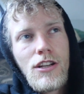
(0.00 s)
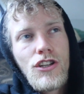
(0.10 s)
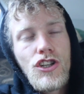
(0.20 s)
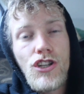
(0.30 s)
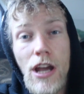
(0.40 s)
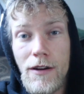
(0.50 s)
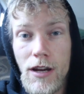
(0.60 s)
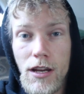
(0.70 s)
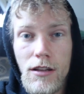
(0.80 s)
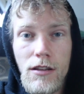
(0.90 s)

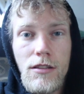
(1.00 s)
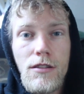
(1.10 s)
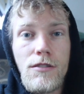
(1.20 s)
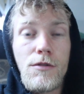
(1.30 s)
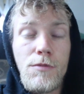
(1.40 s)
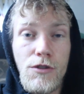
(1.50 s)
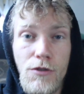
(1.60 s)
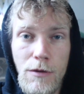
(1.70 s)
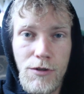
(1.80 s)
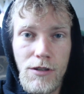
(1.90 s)
sharing their
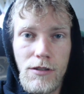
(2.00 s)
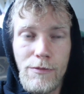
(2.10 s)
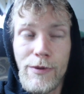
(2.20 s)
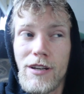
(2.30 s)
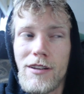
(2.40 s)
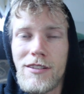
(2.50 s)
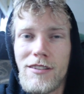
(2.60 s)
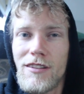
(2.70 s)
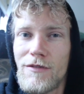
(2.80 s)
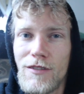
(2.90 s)
subscriptions, because
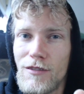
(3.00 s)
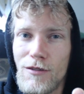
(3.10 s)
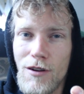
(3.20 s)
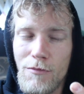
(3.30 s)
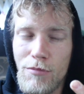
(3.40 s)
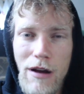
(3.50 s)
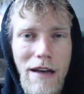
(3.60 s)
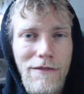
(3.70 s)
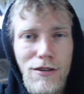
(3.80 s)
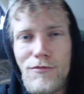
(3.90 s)
if you are
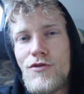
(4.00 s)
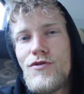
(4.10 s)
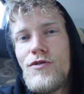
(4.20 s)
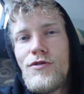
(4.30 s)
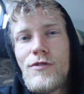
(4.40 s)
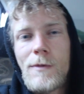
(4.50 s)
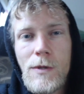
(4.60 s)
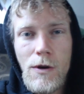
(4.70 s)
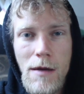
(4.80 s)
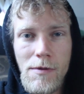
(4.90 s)
private about who you're
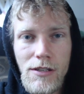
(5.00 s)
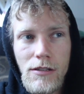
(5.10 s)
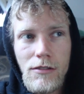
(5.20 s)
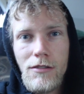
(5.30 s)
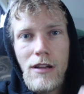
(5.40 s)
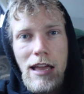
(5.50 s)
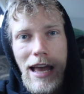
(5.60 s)
subscribing to,